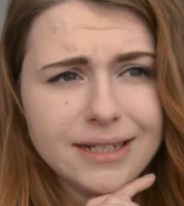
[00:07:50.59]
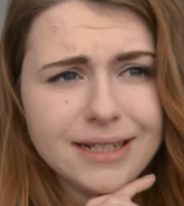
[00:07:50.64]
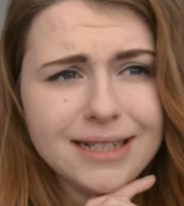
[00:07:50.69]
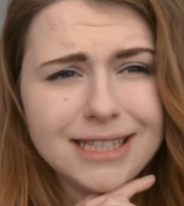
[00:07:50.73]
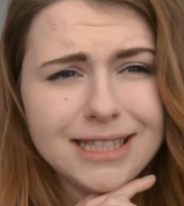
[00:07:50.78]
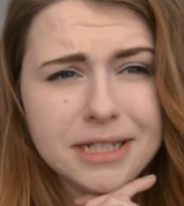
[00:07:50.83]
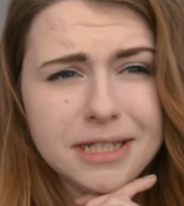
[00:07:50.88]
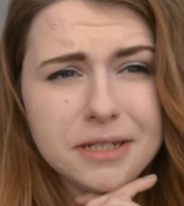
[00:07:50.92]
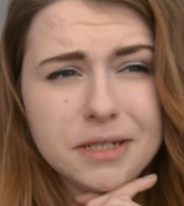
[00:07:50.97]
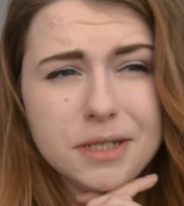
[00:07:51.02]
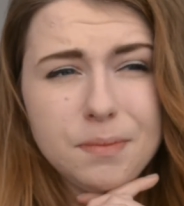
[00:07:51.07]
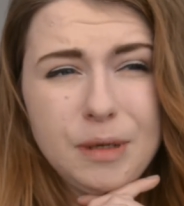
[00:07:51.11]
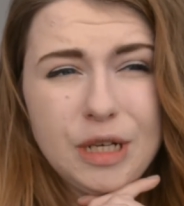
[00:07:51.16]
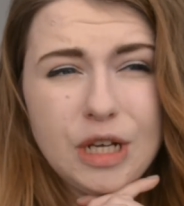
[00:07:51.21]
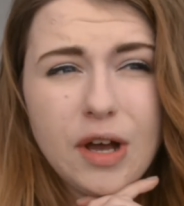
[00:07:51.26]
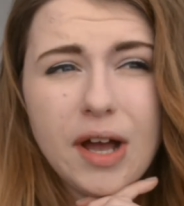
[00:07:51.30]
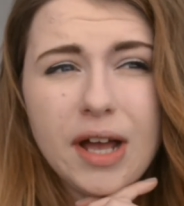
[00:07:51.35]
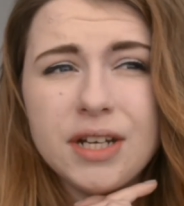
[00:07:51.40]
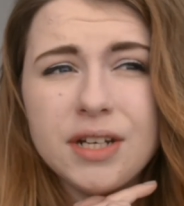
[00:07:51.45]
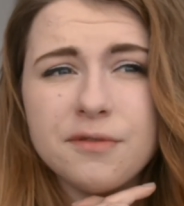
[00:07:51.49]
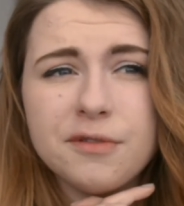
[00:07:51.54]
considered to be
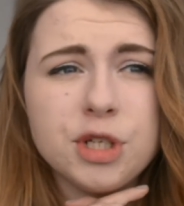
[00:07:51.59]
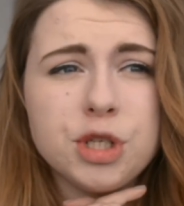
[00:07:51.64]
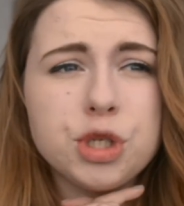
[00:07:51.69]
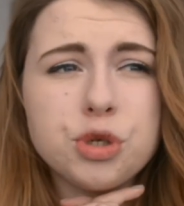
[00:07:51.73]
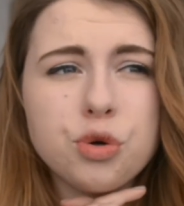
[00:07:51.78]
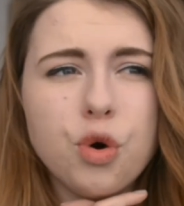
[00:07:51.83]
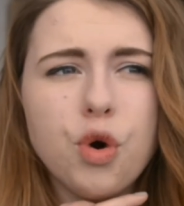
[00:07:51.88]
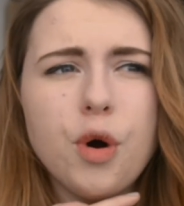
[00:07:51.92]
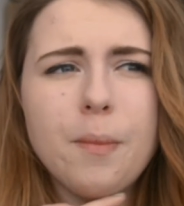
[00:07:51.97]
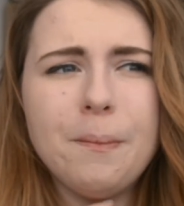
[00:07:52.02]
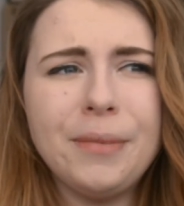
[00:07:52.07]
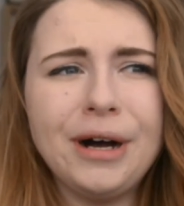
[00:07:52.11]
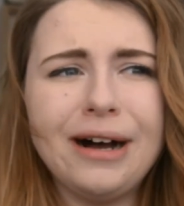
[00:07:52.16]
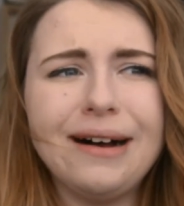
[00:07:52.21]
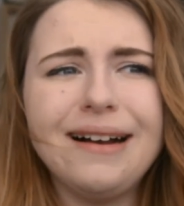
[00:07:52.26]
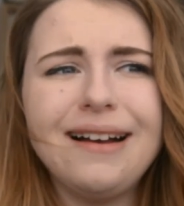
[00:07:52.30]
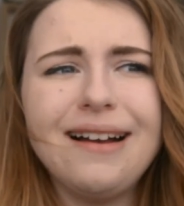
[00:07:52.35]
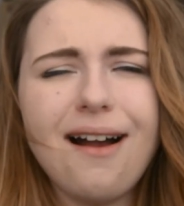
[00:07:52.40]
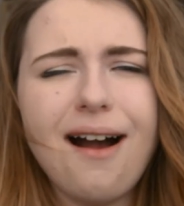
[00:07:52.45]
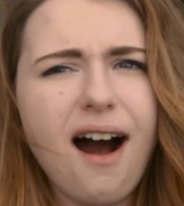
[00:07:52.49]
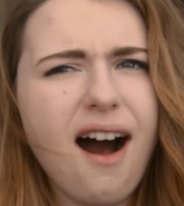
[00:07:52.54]
kind of a chore,
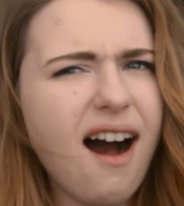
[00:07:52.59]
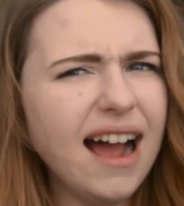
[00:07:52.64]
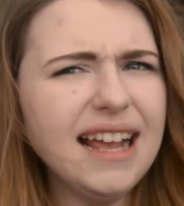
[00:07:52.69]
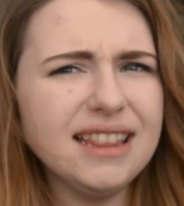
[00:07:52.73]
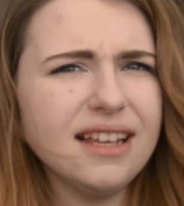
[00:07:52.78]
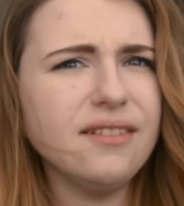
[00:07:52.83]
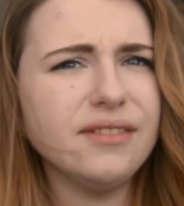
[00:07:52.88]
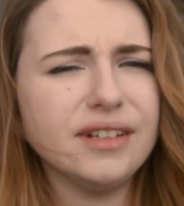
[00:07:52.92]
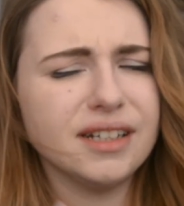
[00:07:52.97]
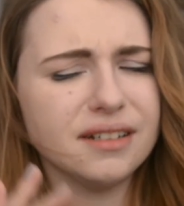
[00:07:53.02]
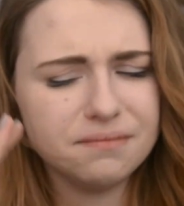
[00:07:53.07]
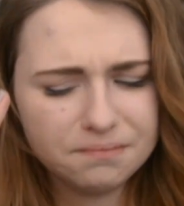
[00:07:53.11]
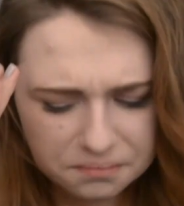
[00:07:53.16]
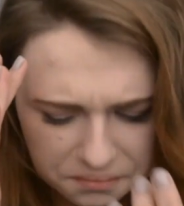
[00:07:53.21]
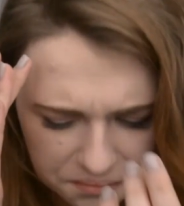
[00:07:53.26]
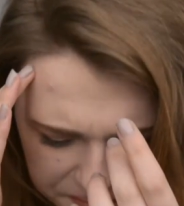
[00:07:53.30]
but I love it.